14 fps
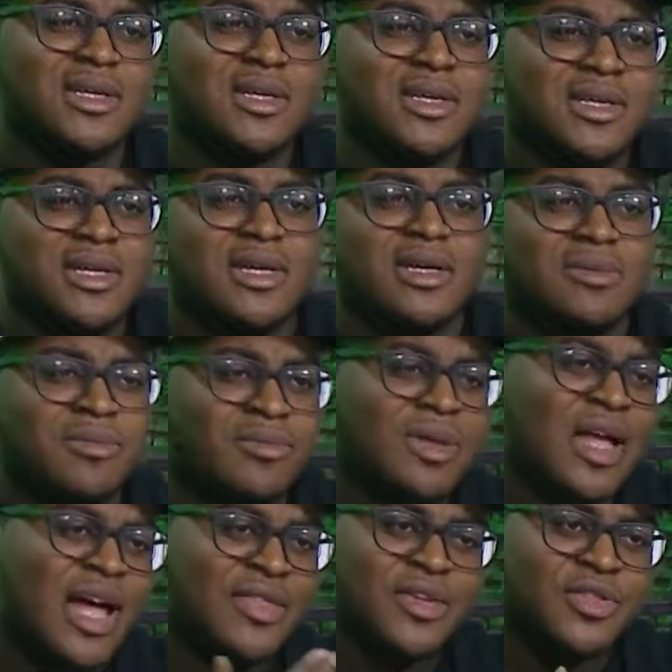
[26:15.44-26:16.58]
Yeah, but
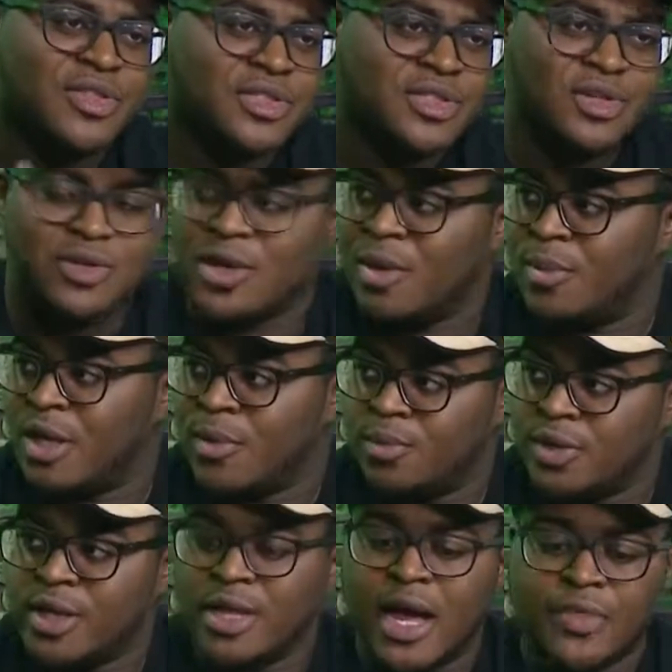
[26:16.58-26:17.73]
I think they're still coming up.
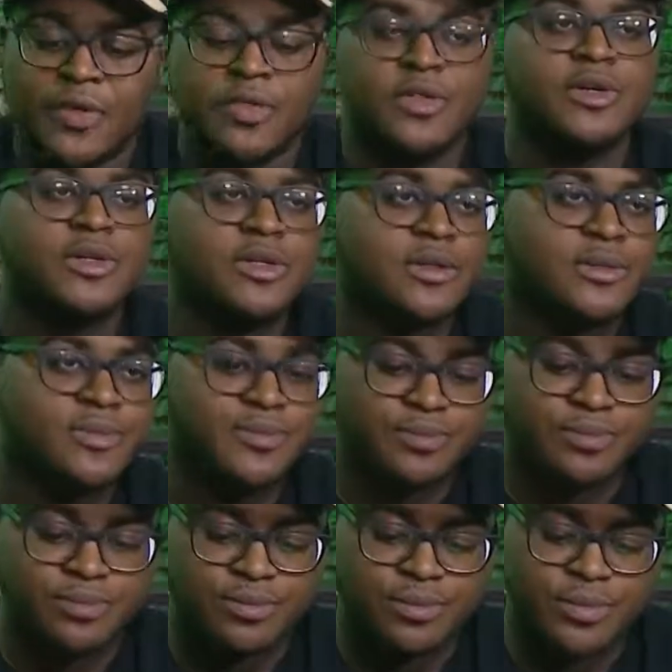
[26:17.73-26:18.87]
I think the
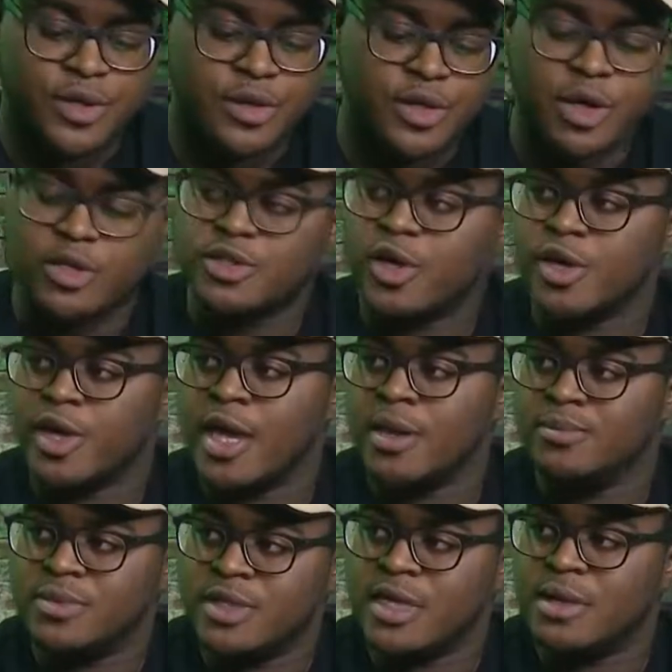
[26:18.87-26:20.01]
All-Star
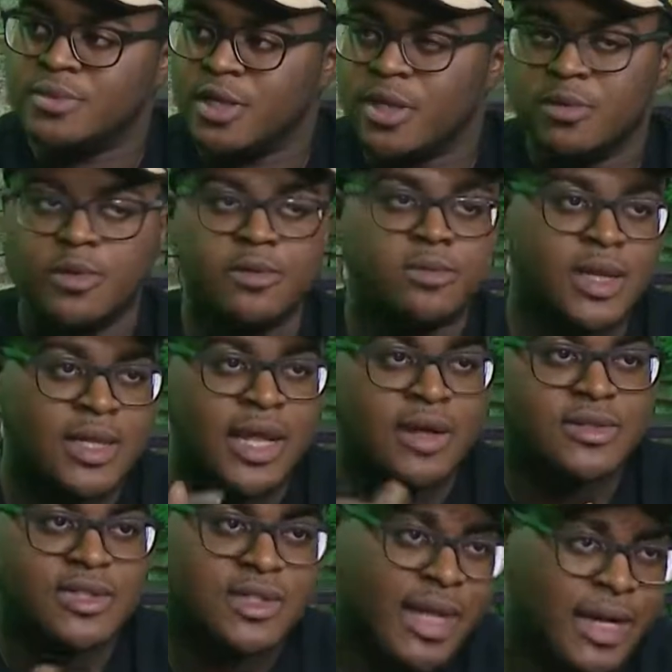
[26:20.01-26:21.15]
game teams are gonna be
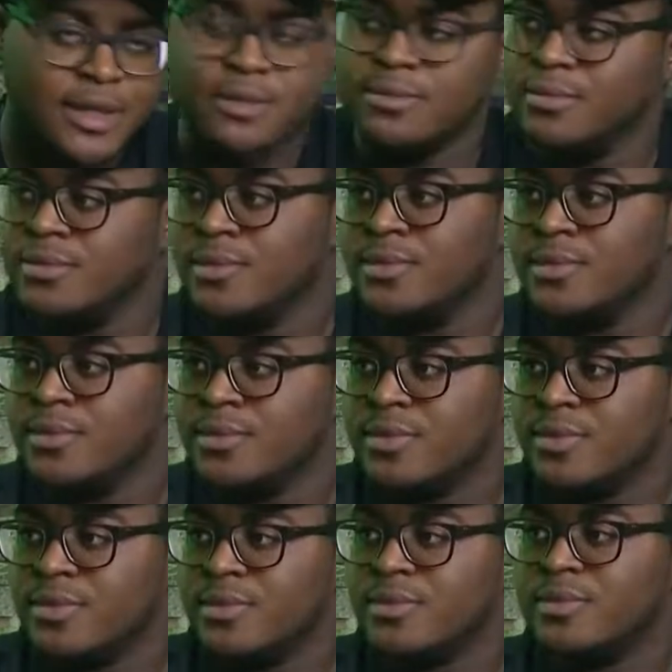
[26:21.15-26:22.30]
announced tonight
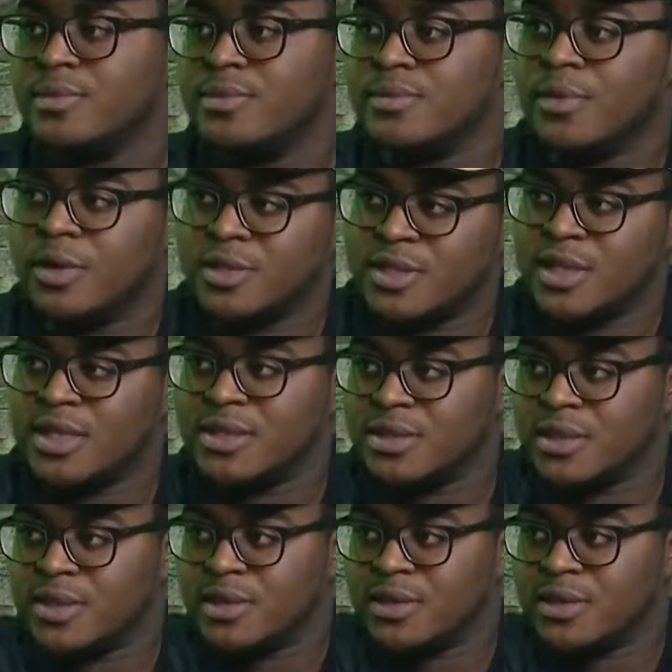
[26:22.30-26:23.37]
on TNT.